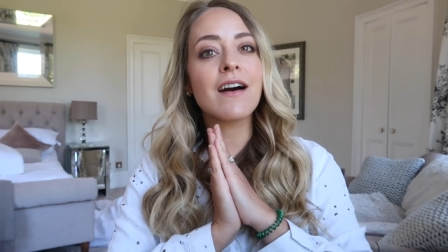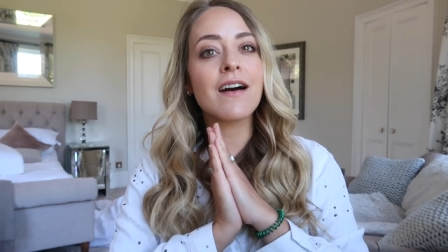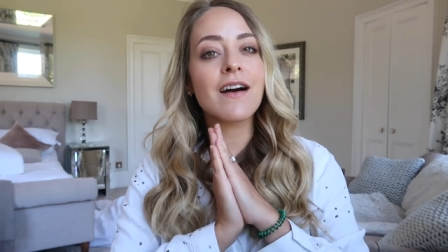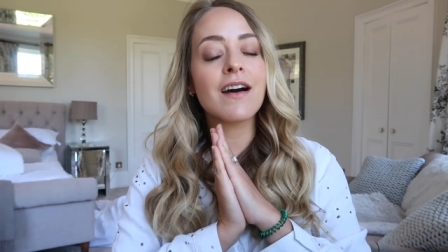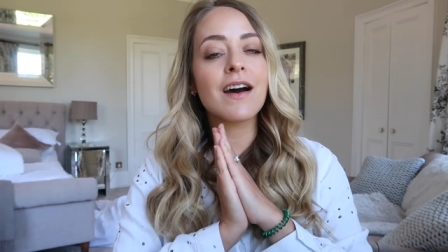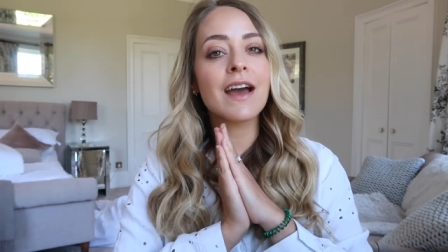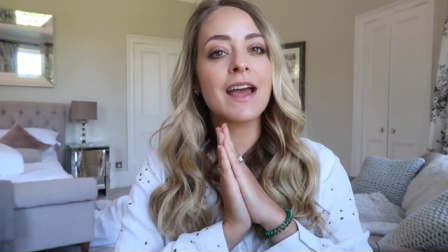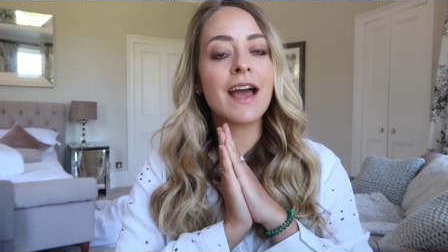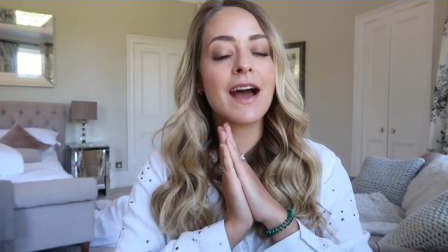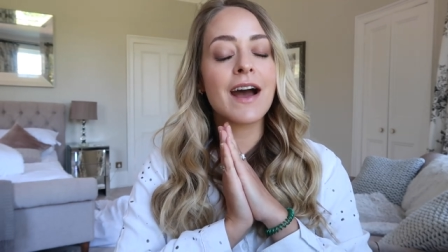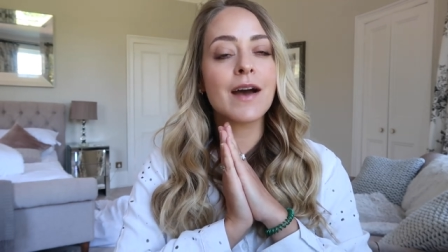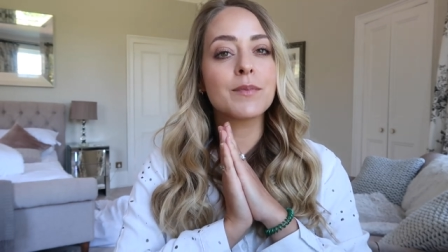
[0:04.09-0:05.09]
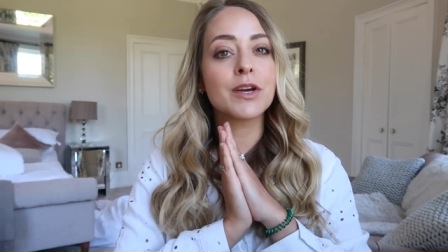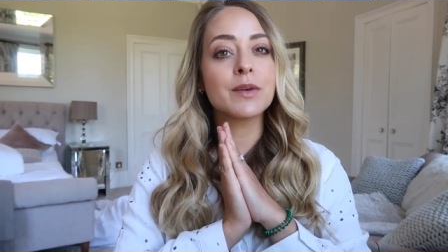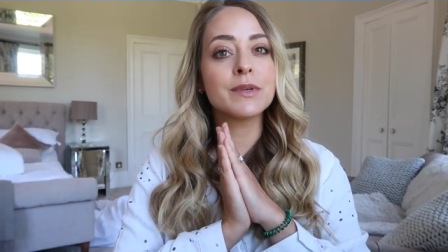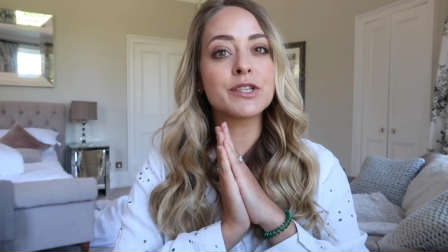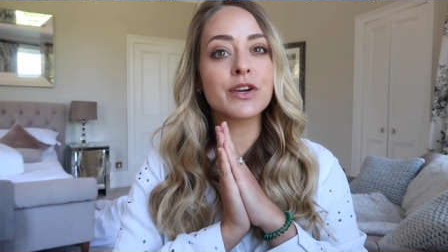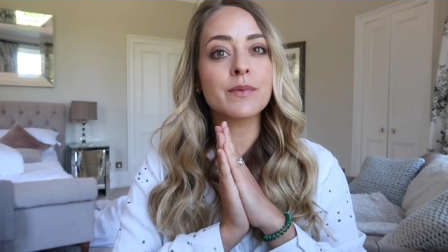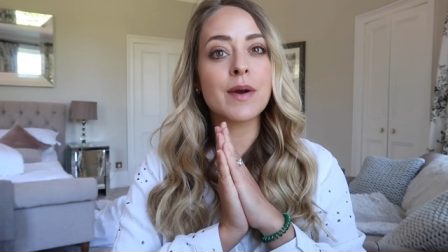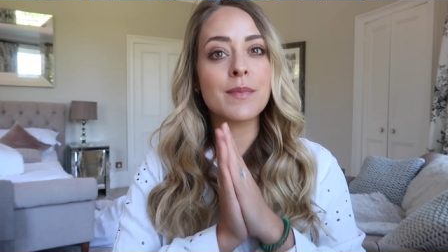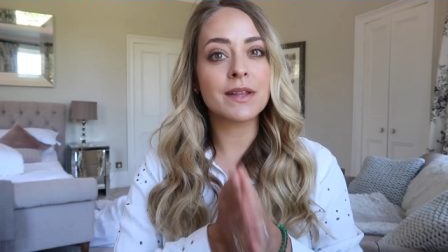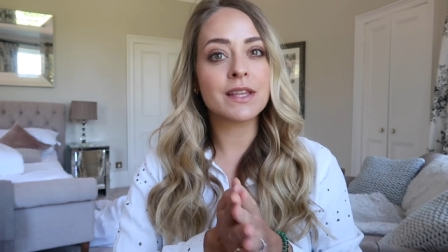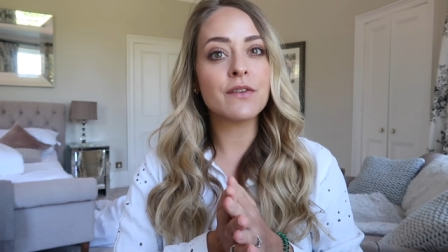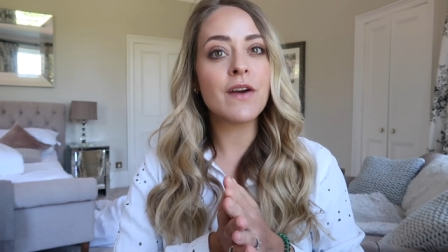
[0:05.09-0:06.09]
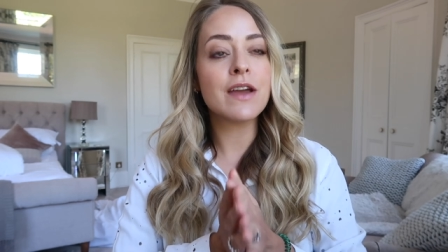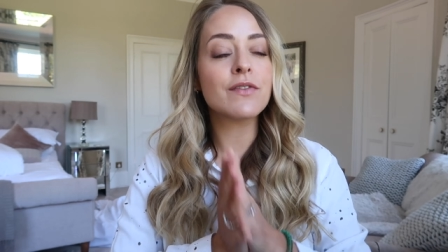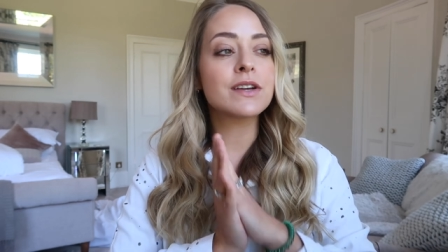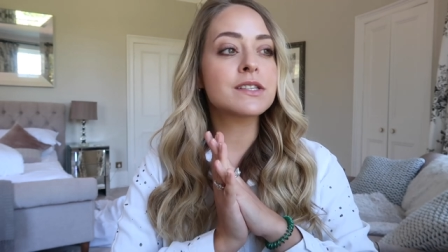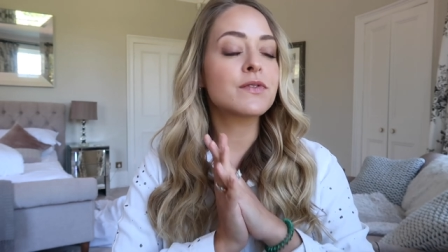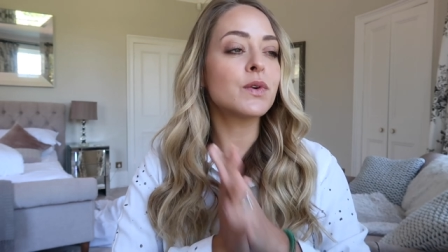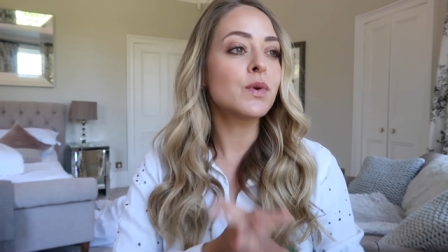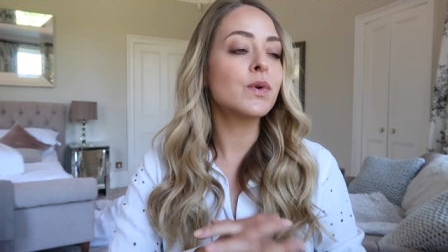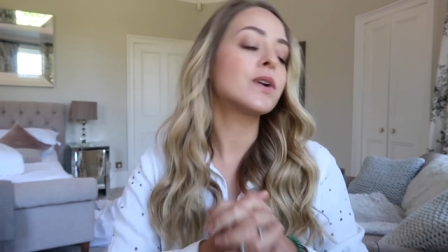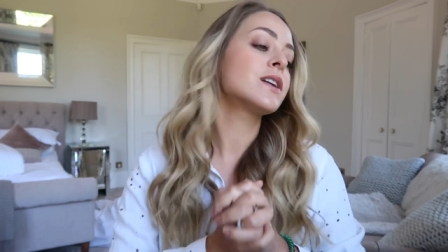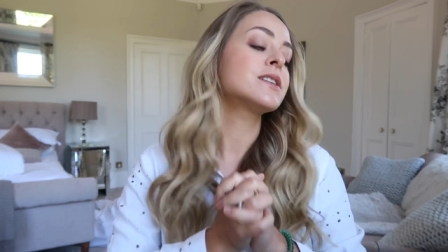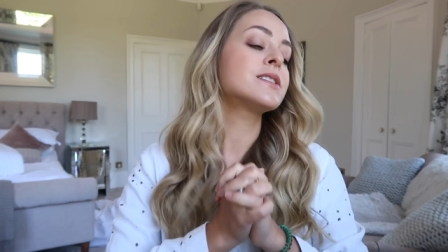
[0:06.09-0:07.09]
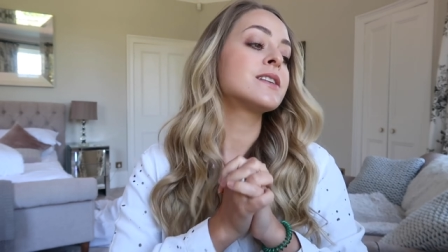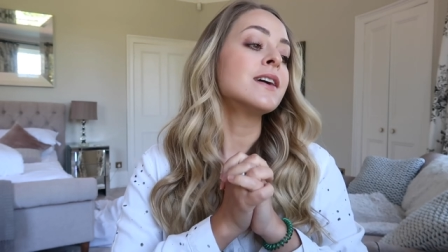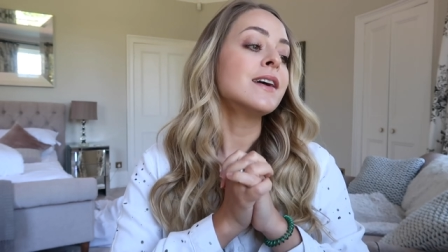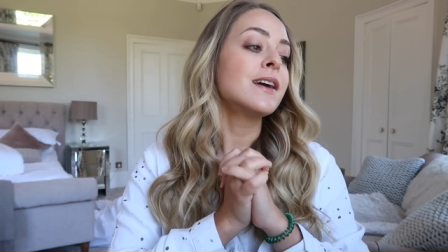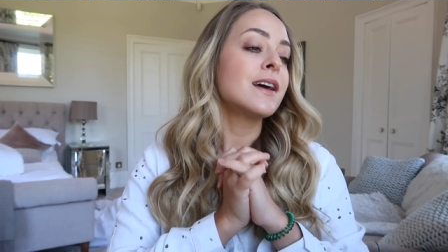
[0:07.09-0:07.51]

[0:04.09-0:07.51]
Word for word: I am going to be doing my monthly favorites for August,